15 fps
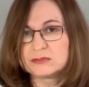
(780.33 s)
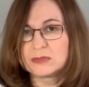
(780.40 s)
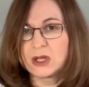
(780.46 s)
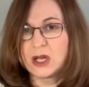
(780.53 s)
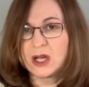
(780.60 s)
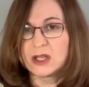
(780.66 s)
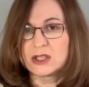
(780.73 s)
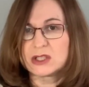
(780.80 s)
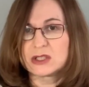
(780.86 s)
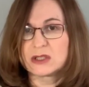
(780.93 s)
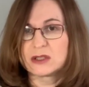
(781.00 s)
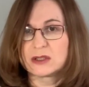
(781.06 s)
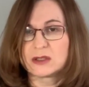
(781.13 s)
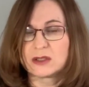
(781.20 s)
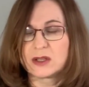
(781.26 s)

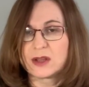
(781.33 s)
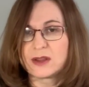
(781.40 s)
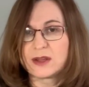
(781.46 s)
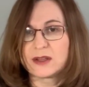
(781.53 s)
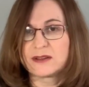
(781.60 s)
under that